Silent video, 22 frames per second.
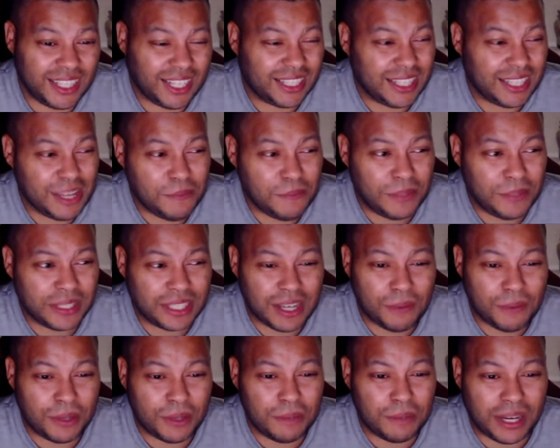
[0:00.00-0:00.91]
And they've been
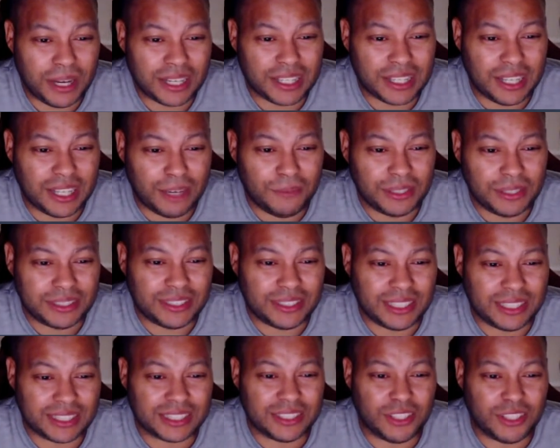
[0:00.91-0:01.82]
coming to my comment
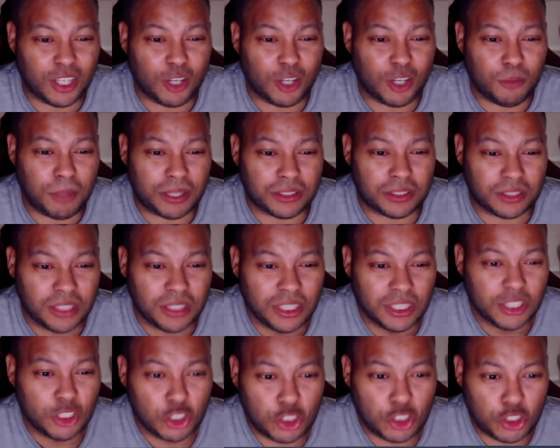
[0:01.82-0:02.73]
section talking about
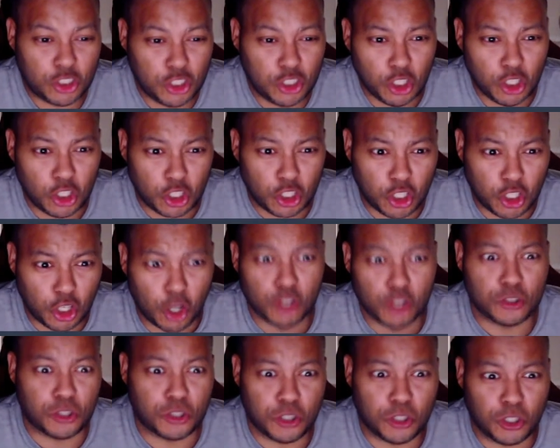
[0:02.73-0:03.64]
stealing
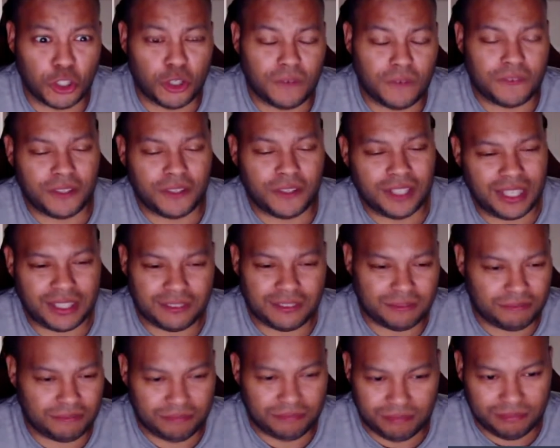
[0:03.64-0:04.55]
culture for like
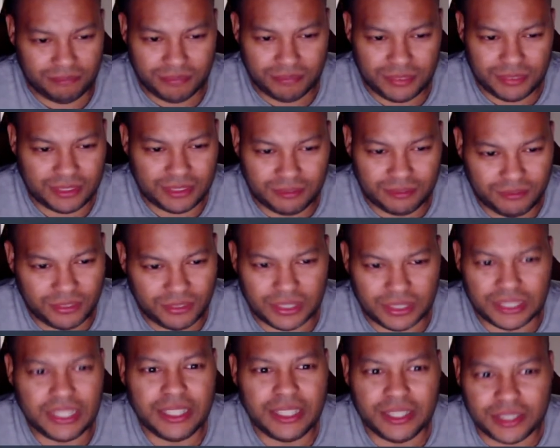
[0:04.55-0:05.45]
for
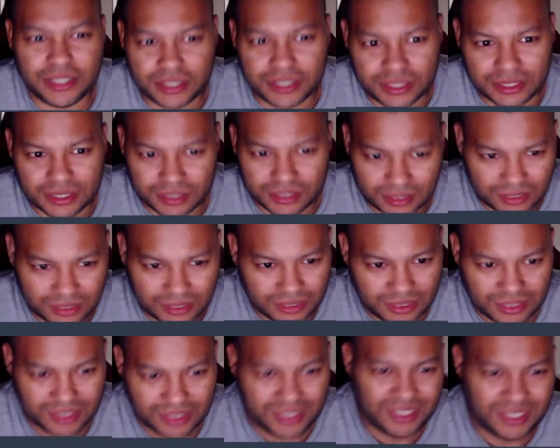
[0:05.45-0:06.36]
years,
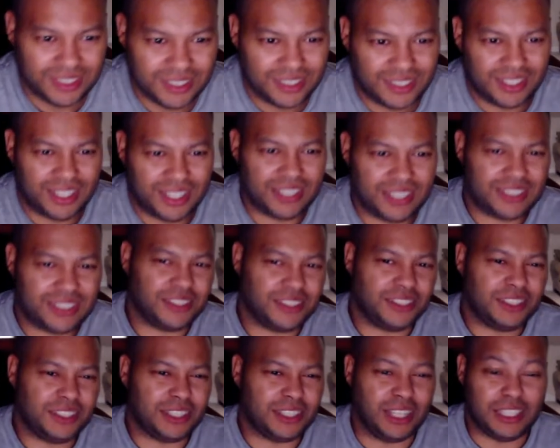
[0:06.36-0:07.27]
right?
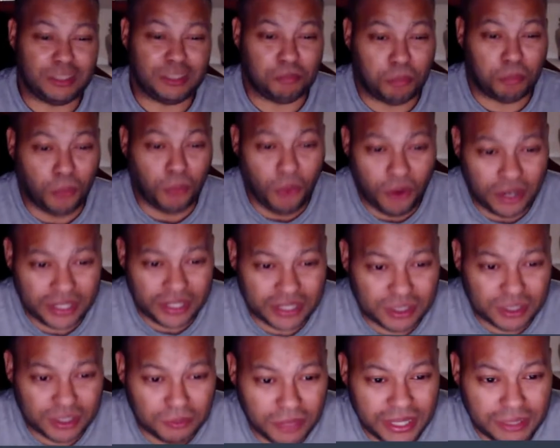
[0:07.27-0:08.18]
So it's boring
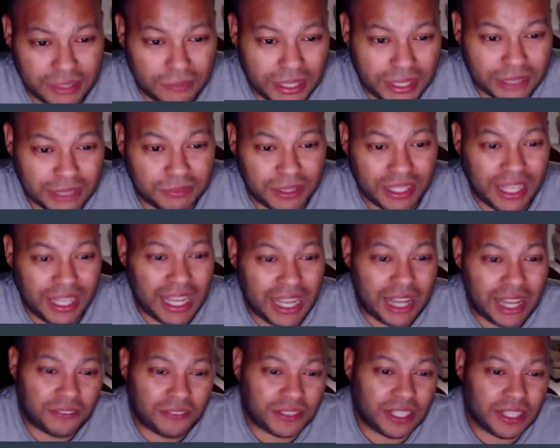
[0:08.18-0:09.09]
to me. It makes me
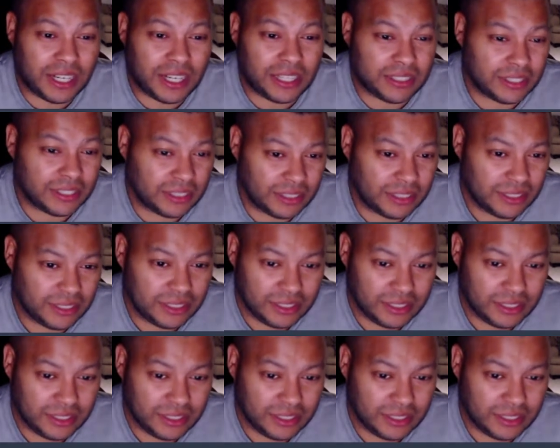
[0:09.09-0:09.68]
laugh, kind of.